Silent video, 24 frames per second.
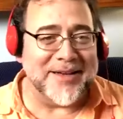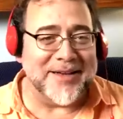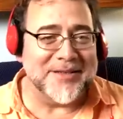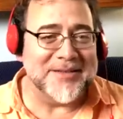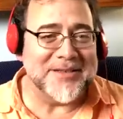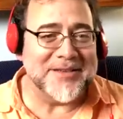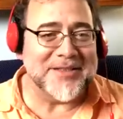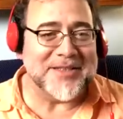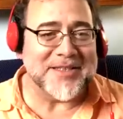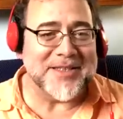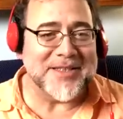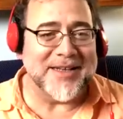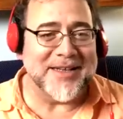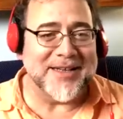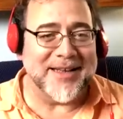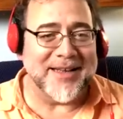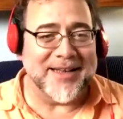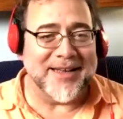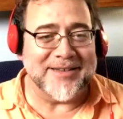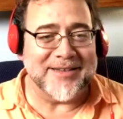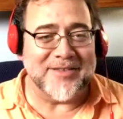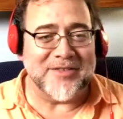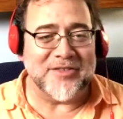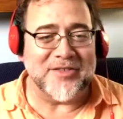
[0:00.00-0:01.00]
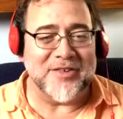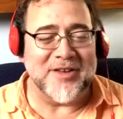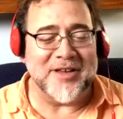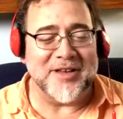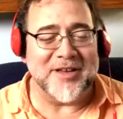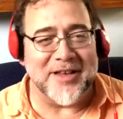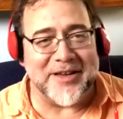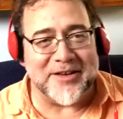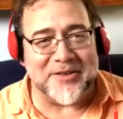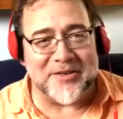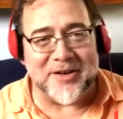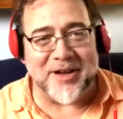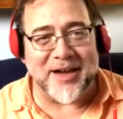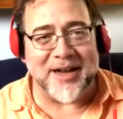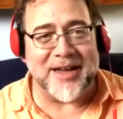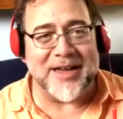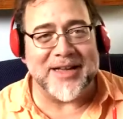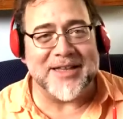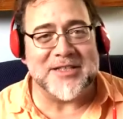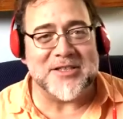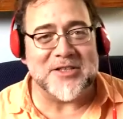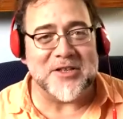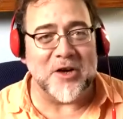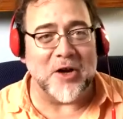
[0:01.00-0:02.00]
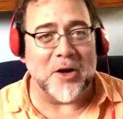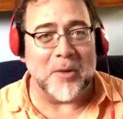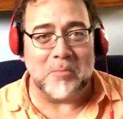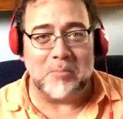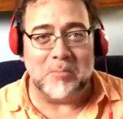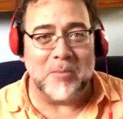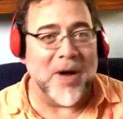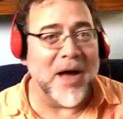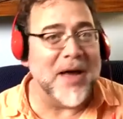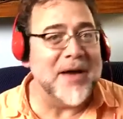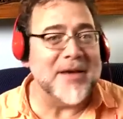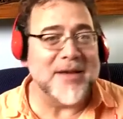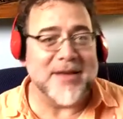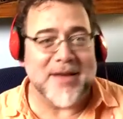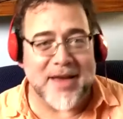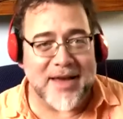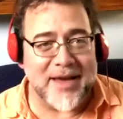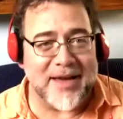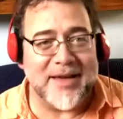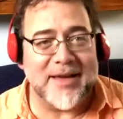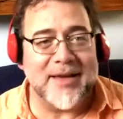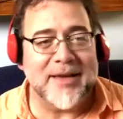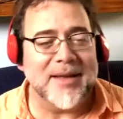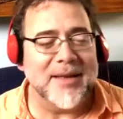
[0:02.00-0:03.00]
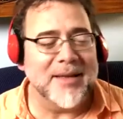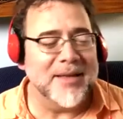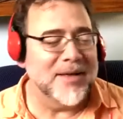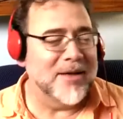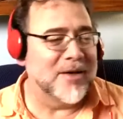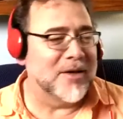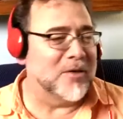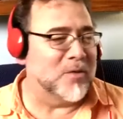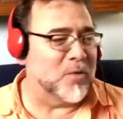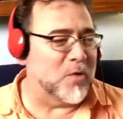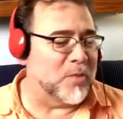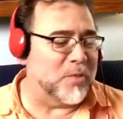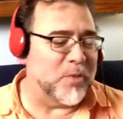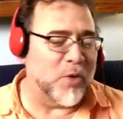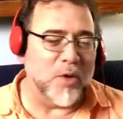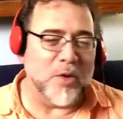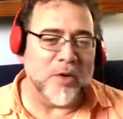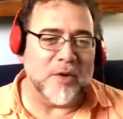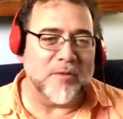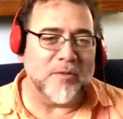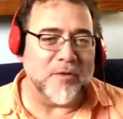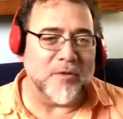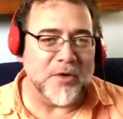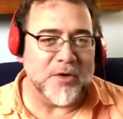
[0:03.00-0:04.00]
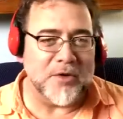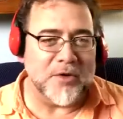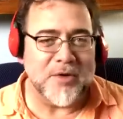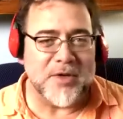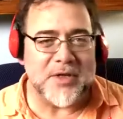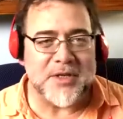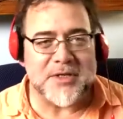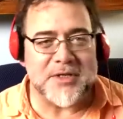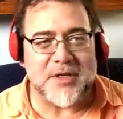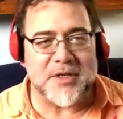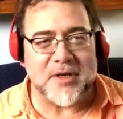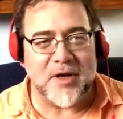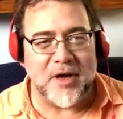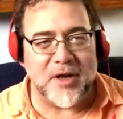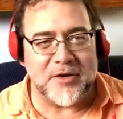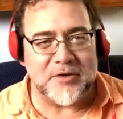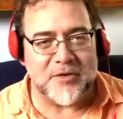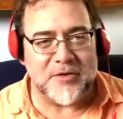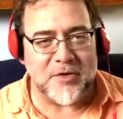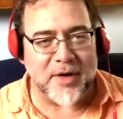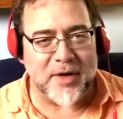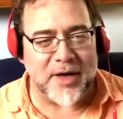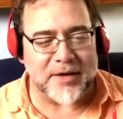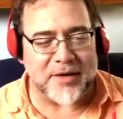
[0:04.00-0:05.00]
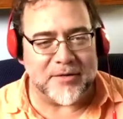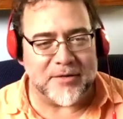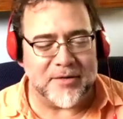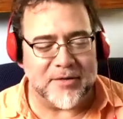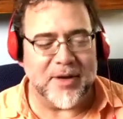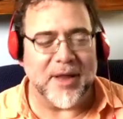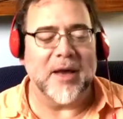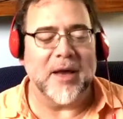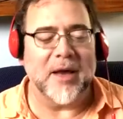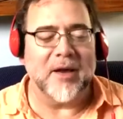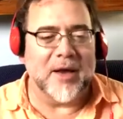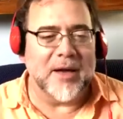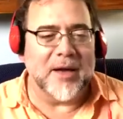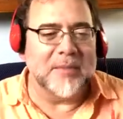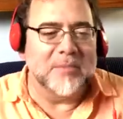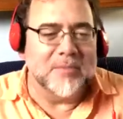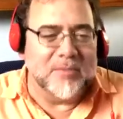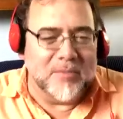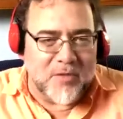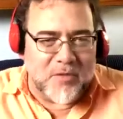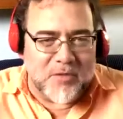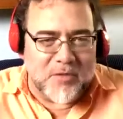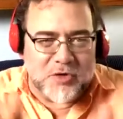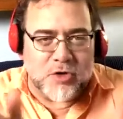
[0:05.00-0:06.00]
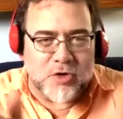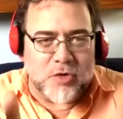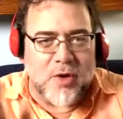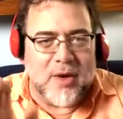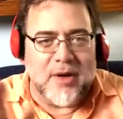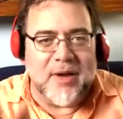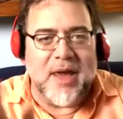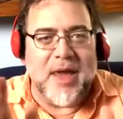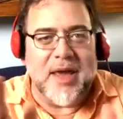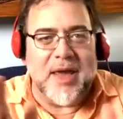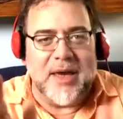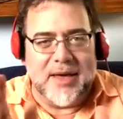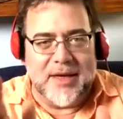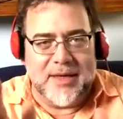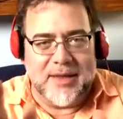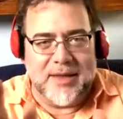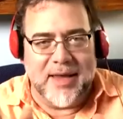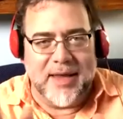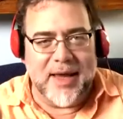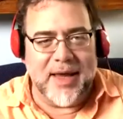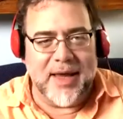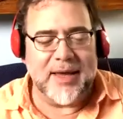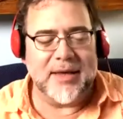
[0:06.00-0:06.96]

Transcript: said, "See you later, guys," and on Monday reported for duty as a contractor. Now I'm truncating that.